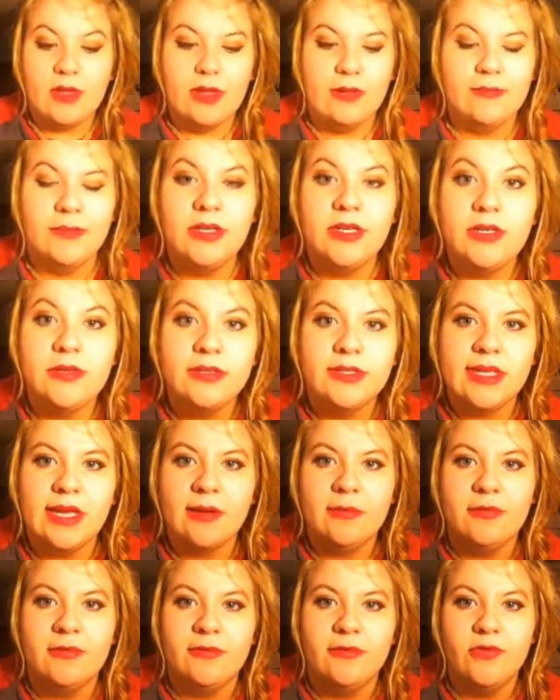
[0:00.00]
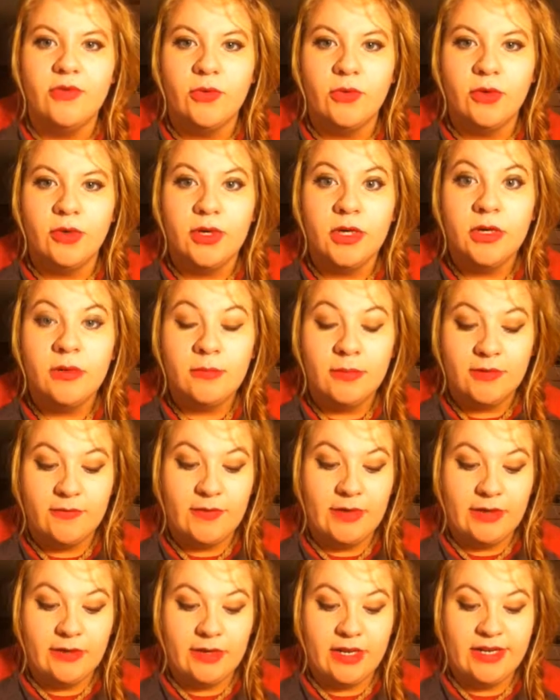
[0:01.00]
I'm going to use that before my
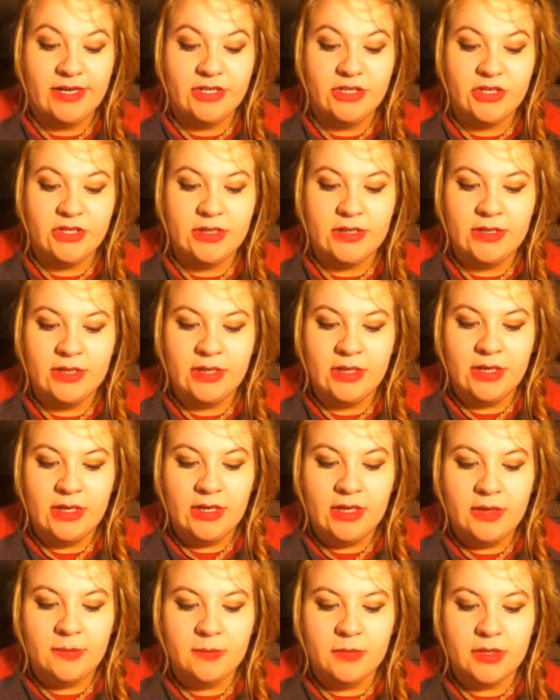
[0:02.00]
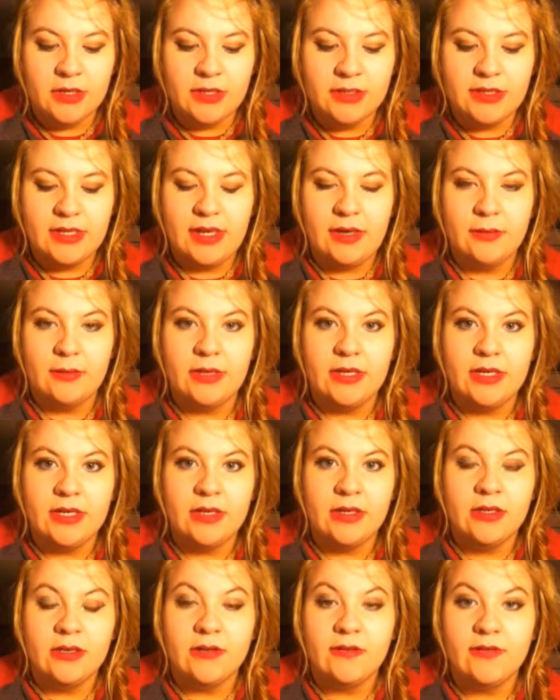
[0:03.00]
foundation, because that
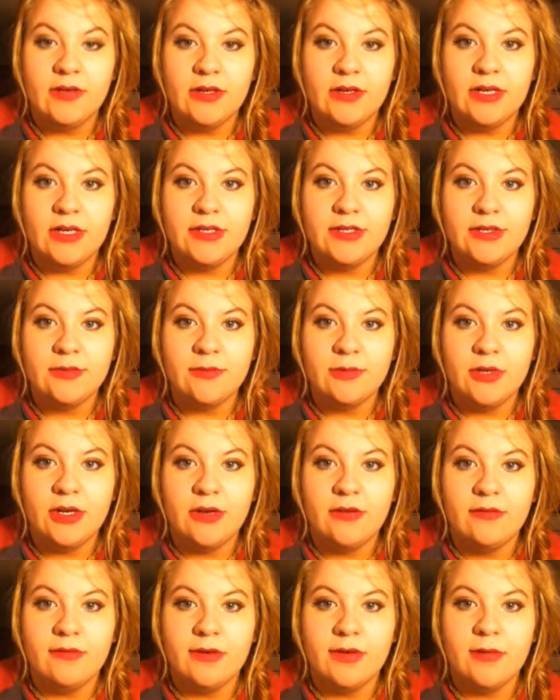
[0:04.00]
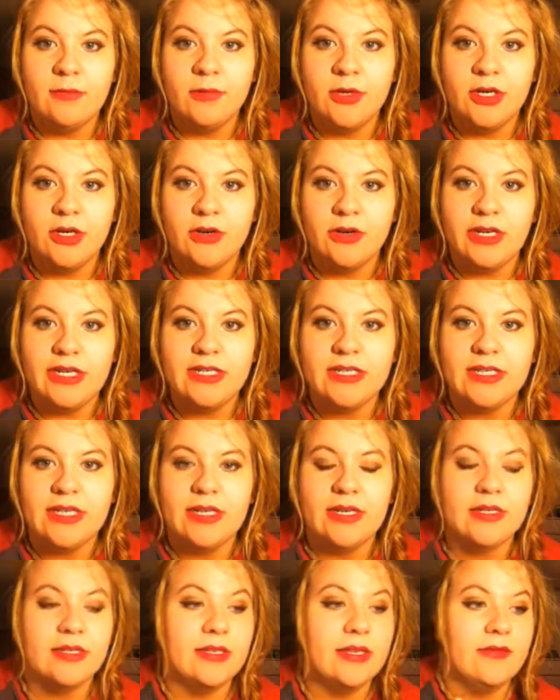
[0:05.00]
way the foundation will cover up what green
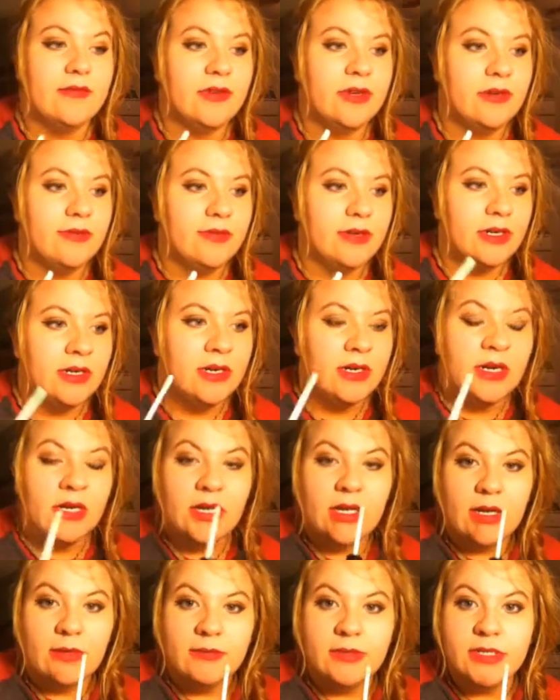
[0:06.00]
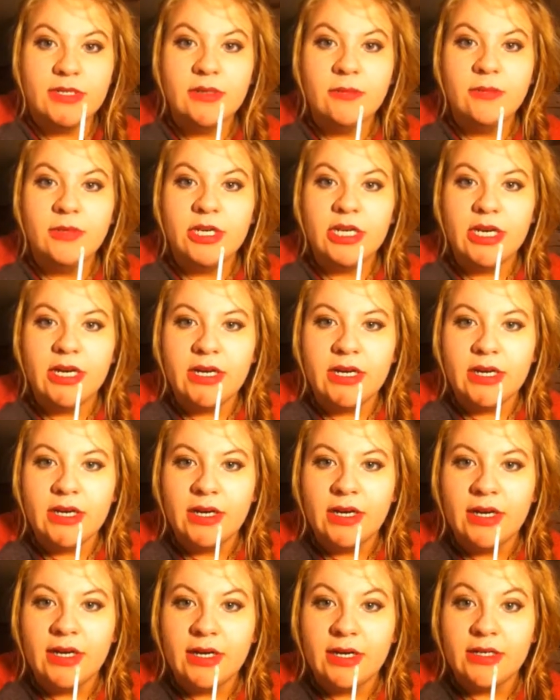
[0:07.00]
tint is left over. I'm just going to put it in
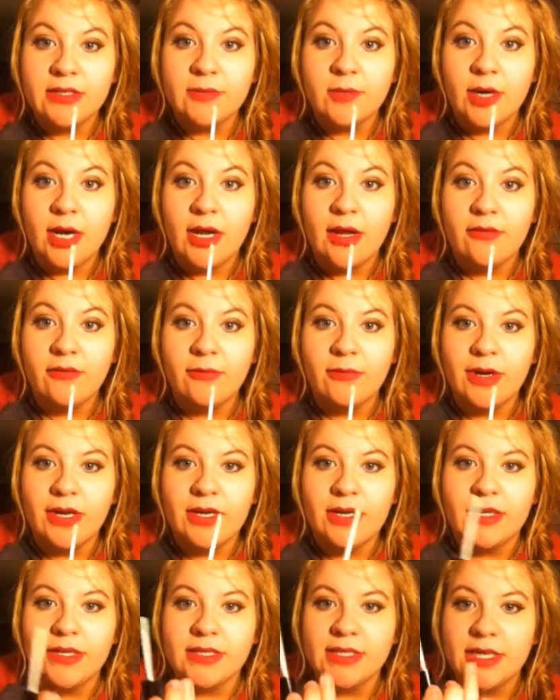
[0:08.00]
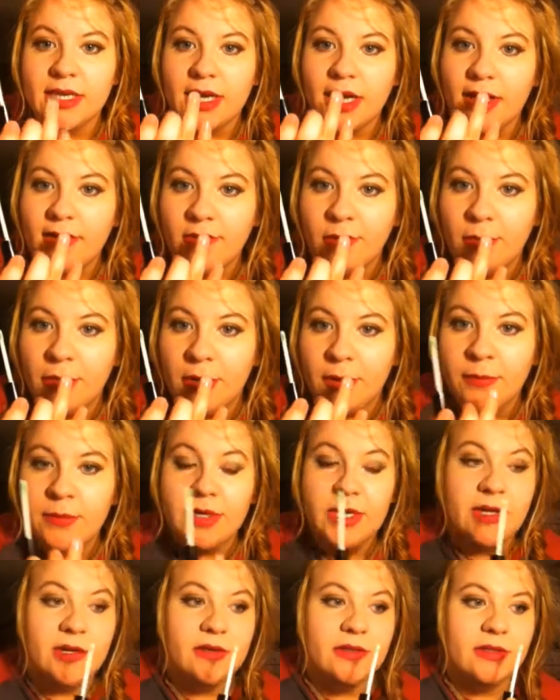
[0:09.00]
areas where I have redness, like I have a bump
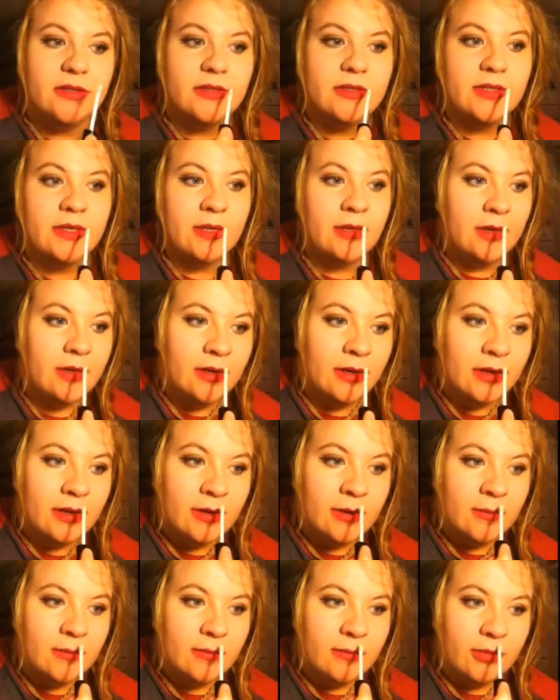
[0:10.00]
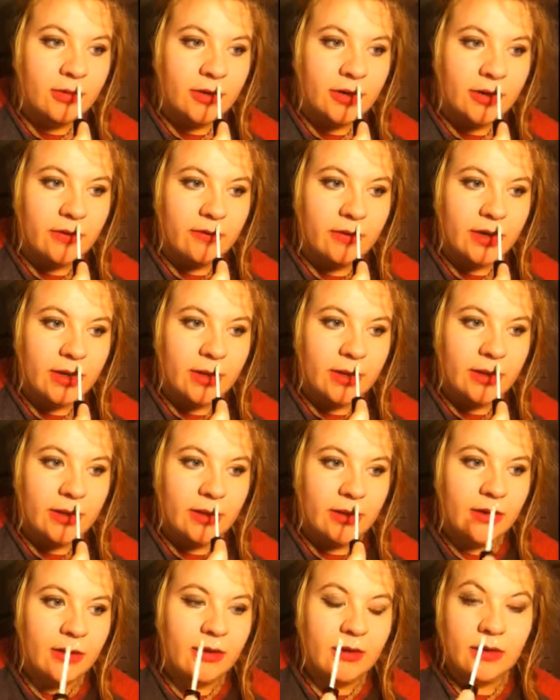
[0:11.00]
here that's pretty red.
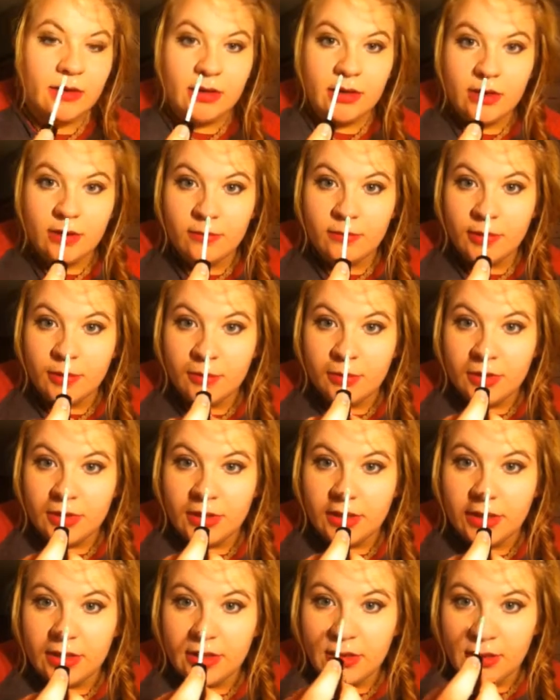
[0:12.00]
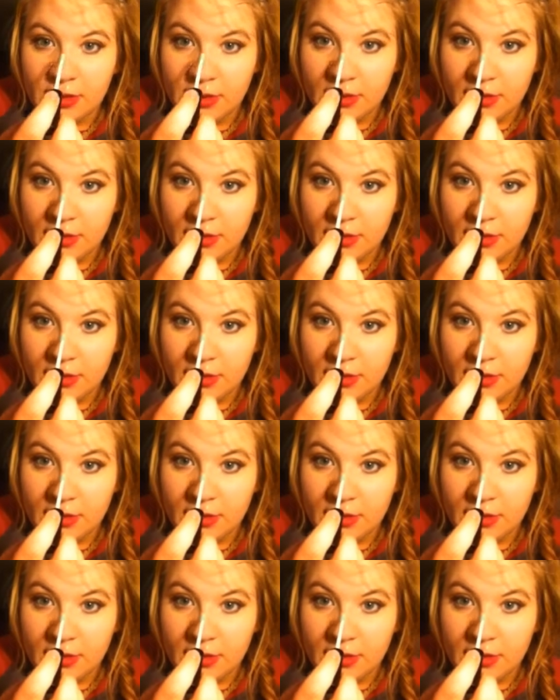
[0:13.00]
And I'm going to put it